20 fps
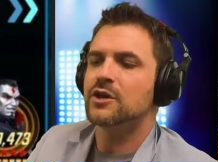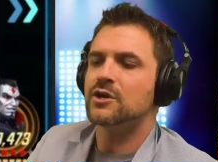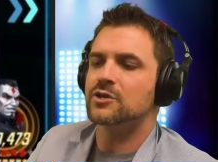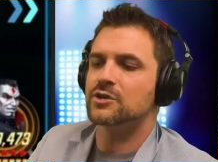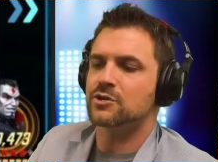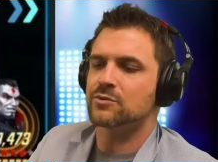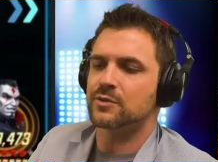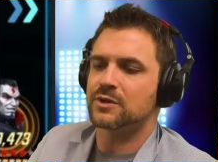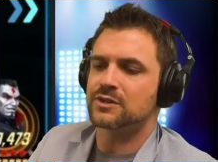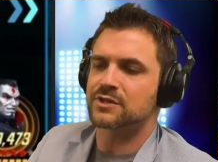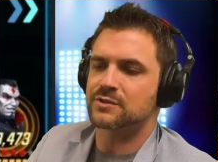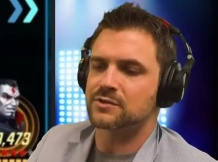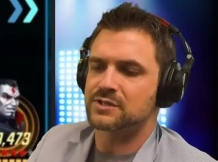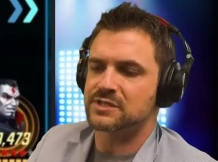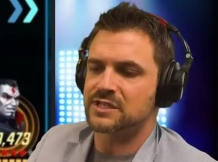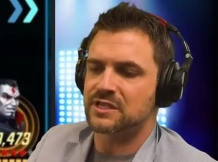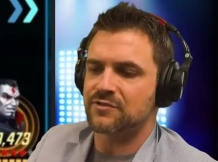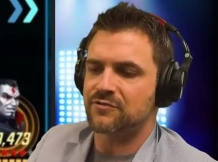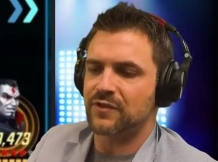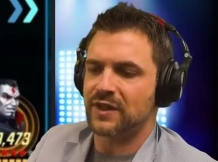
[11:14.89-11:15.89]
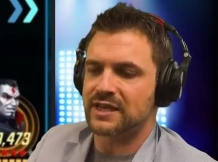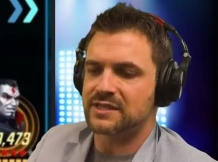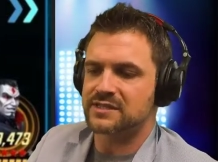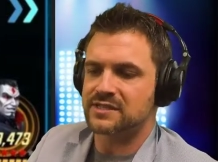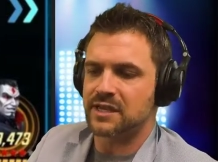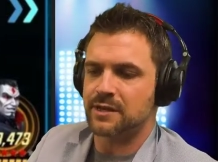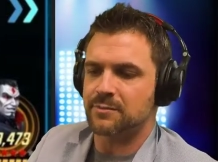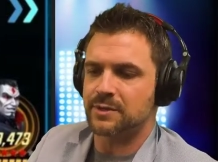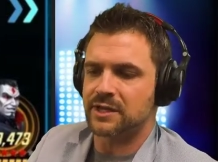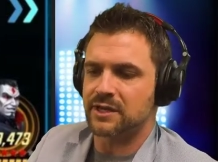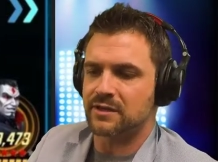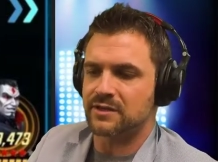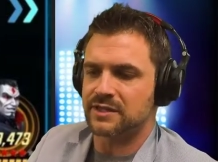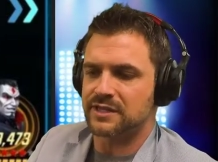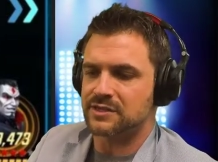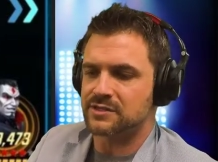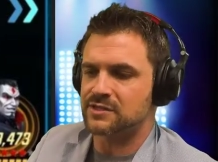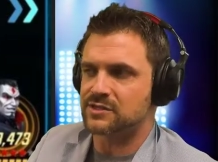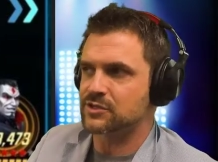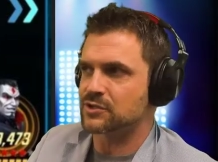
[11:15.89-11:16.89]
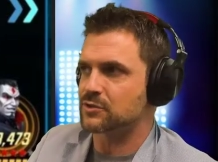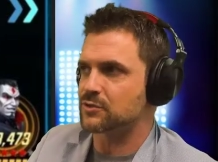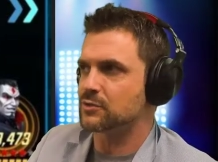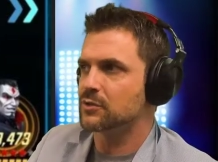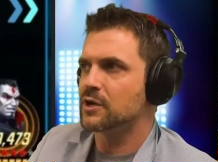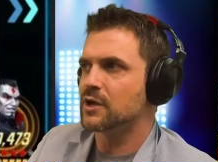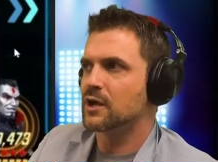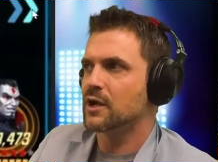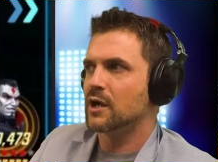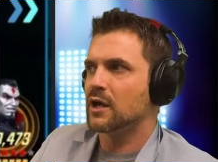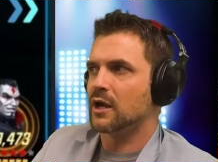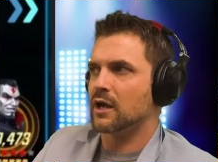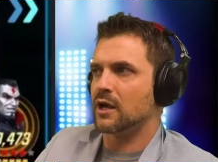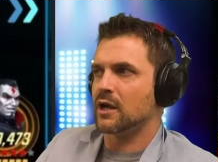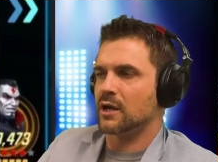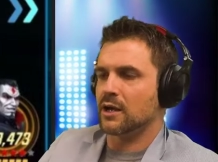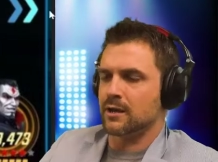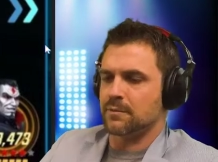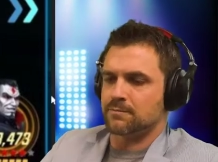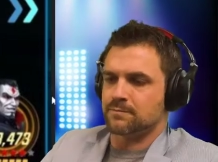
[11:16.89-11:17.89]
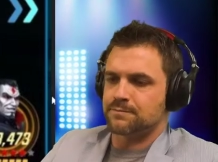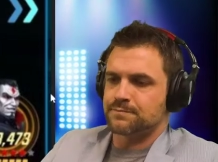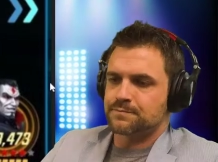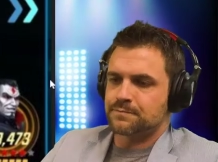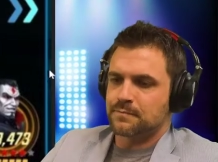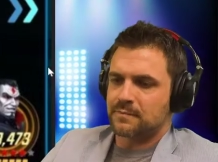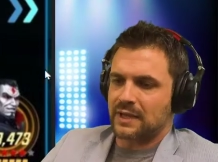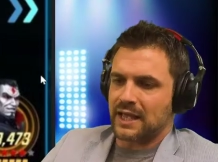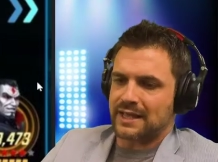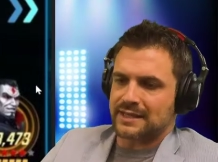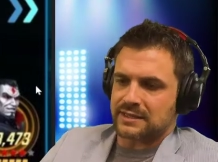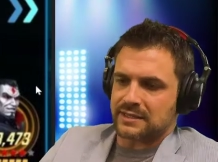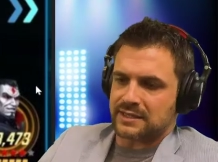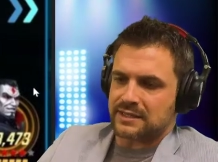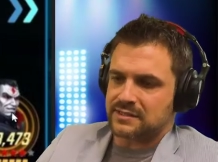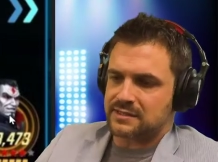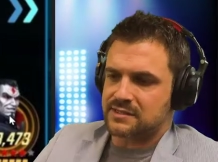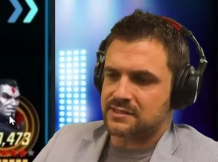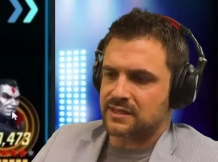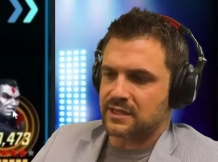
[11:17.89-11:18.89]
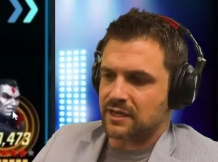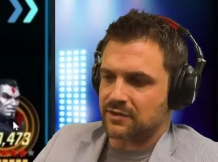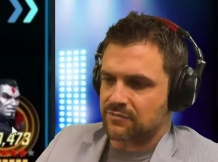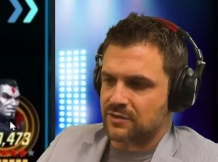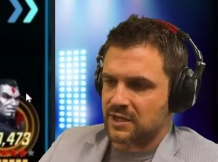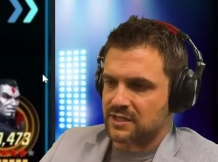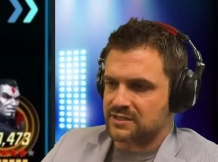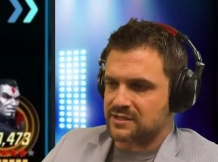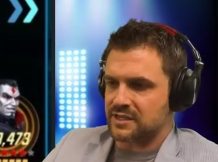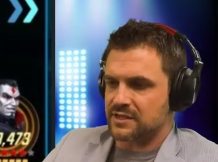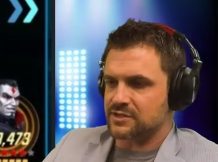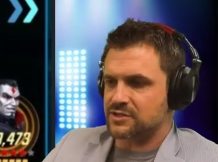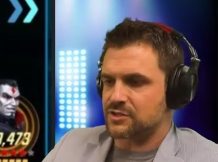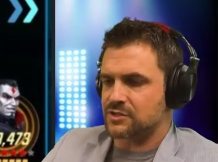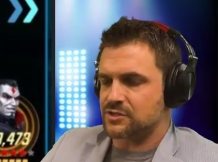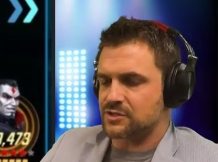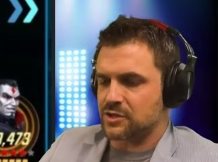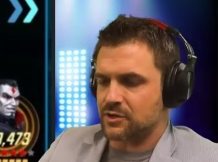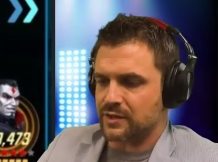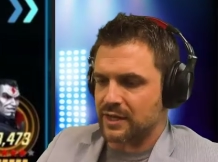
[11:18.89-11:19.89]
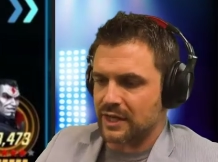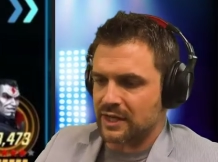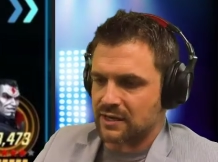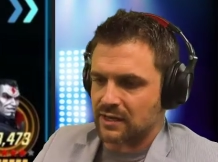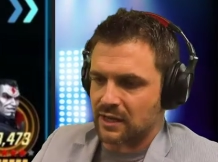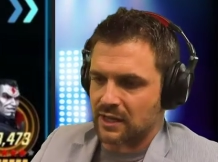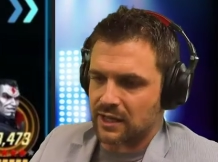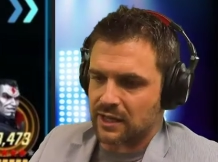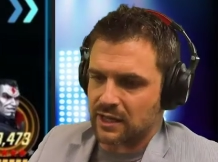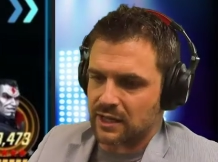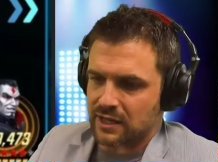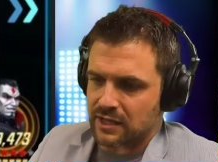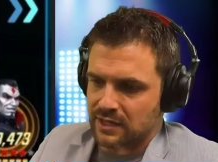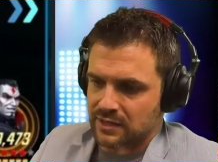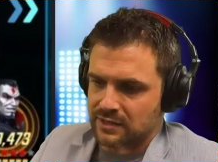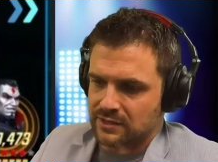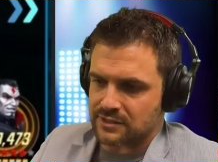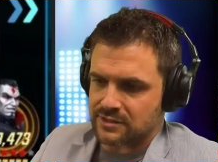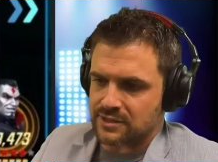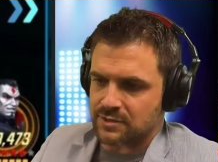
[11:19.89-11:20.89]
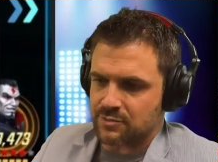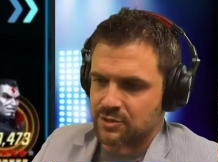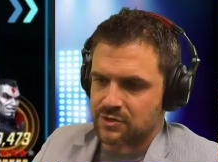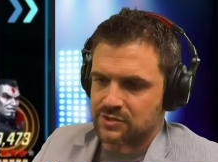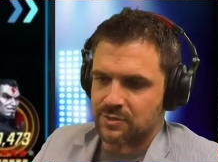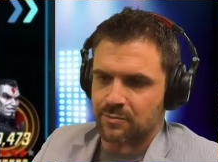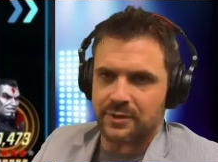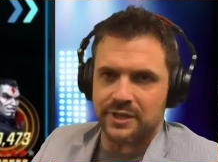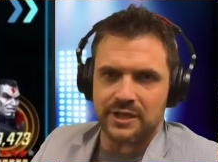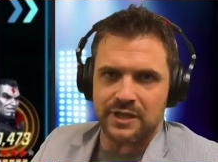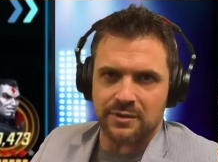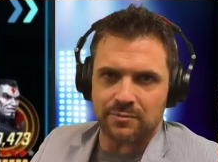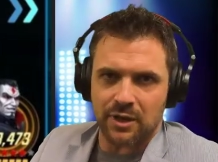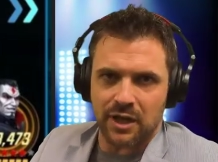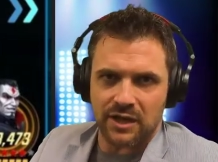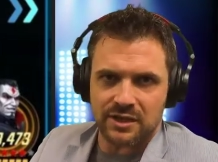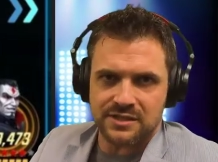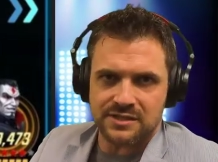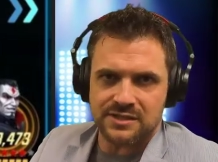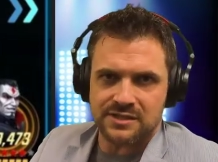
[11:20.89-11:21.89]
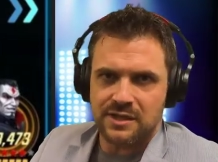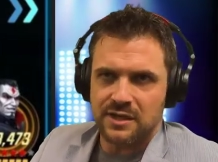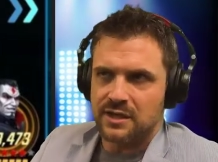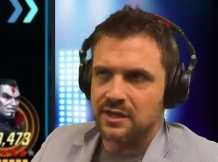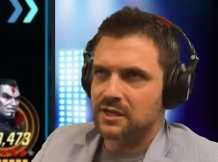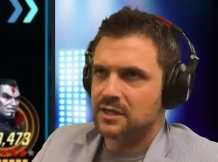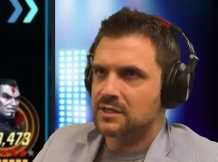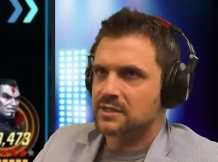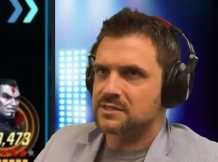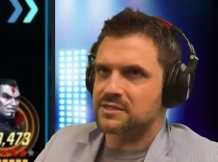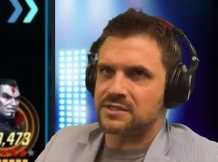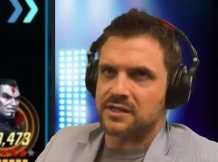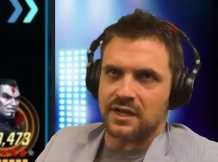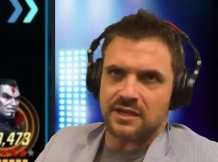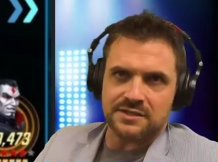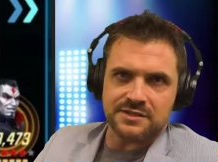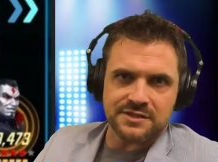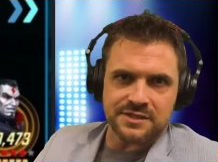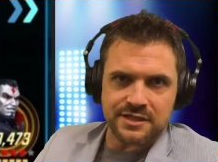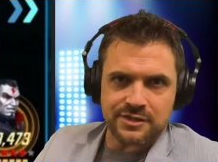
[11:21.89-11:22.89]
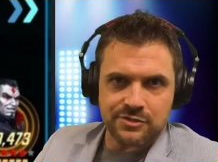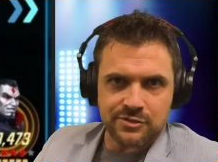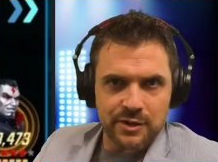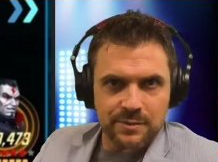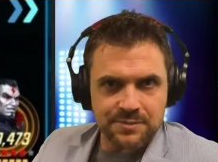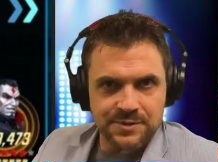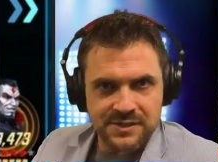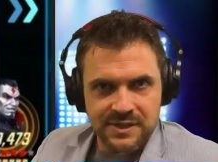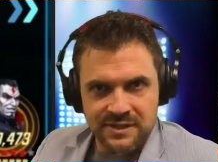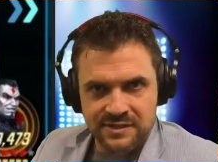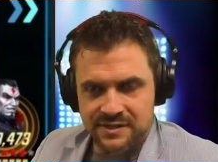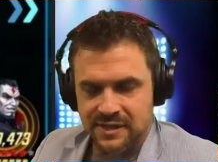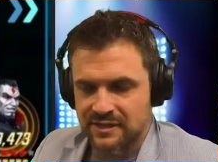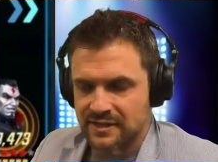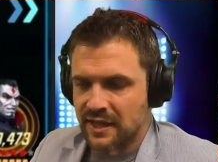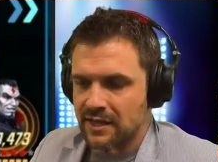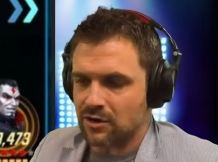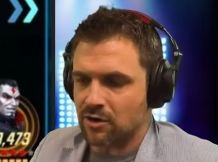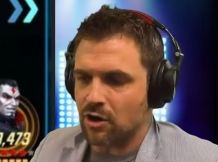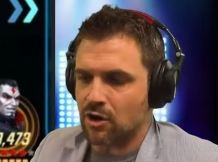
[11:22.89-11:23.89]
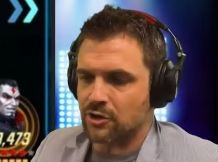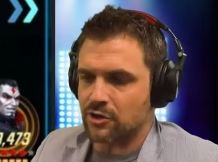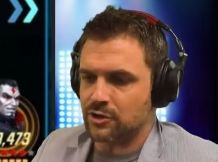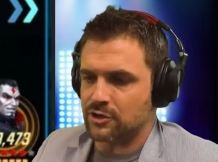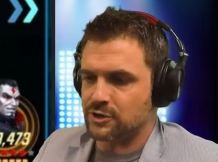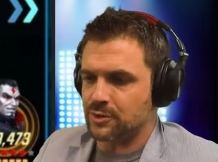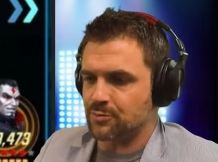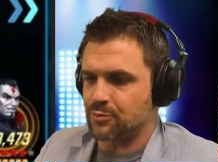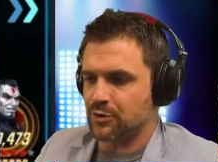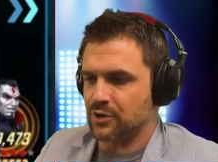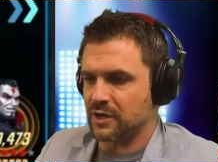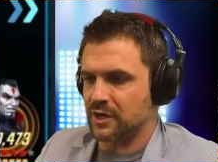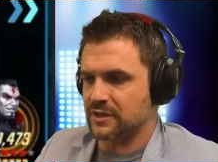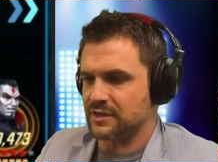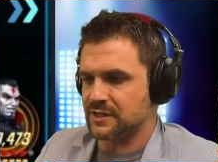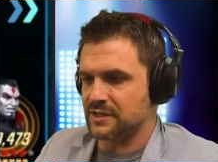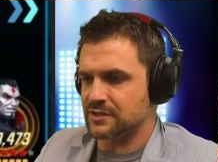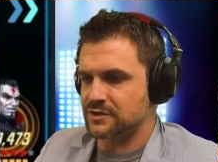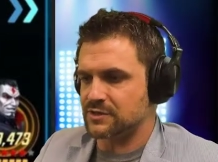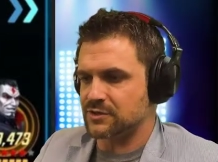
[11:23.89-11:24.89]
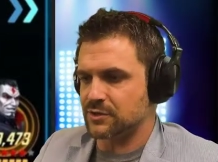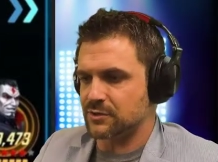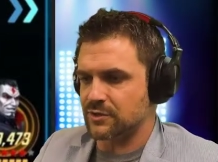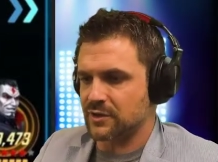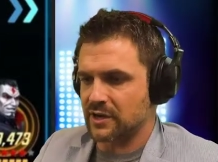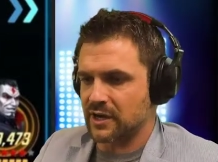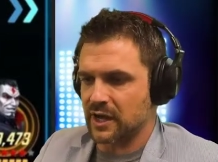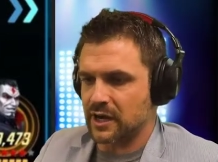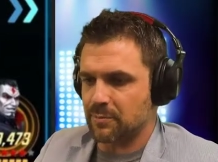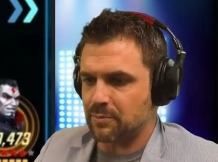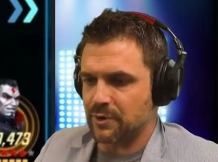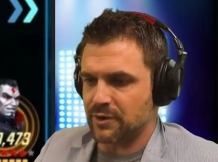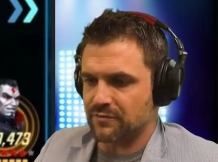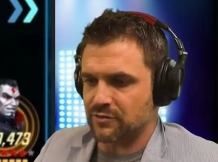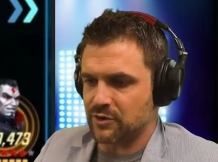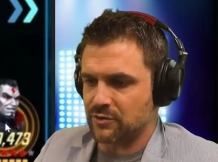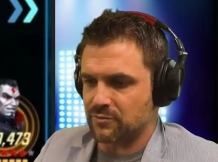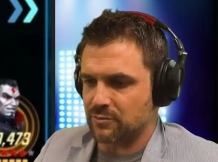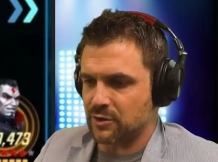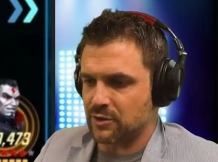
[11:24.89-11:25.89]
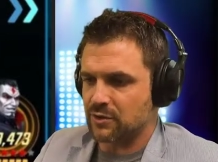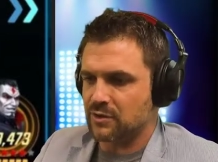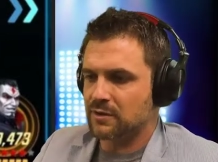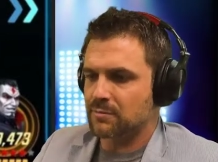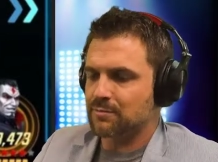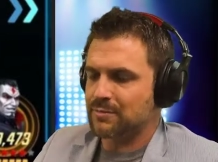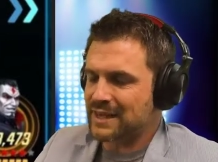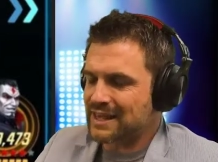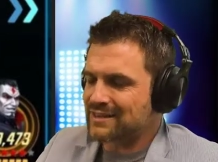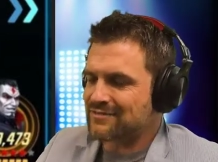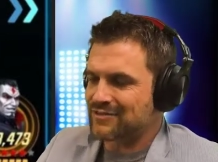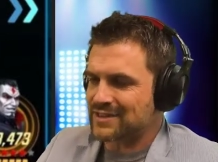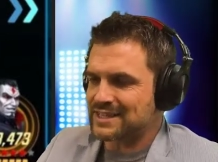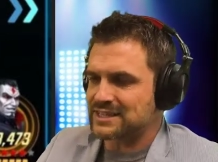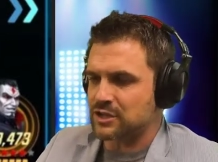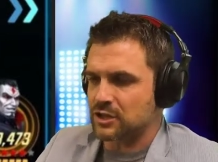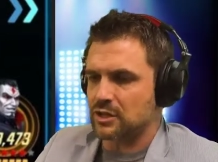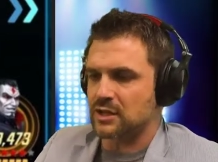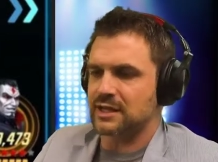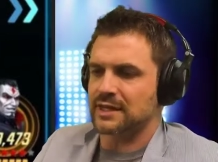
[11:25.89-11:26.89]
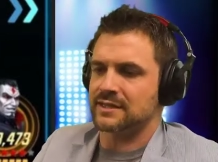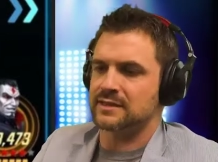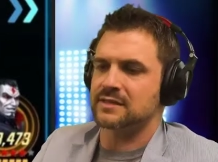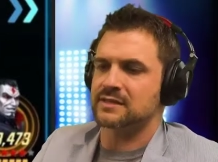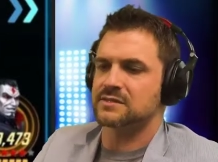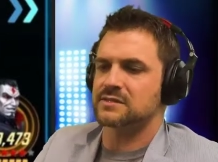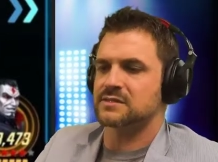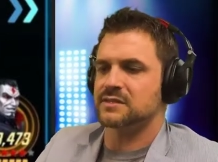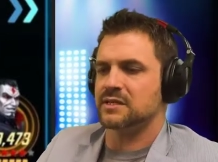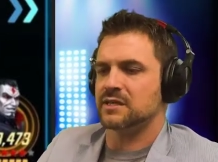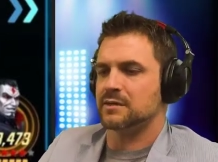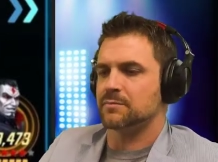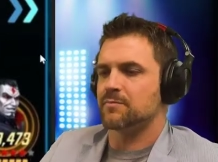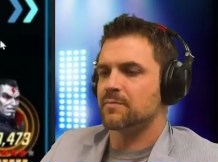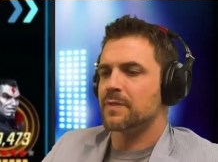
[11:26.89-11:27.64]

You want those deflects coming on these two, at least, if not Sinister, so that some of those ability blocks, stuns, disrupts, things like that are harder to put on these two. They're kind of pivotal in this team.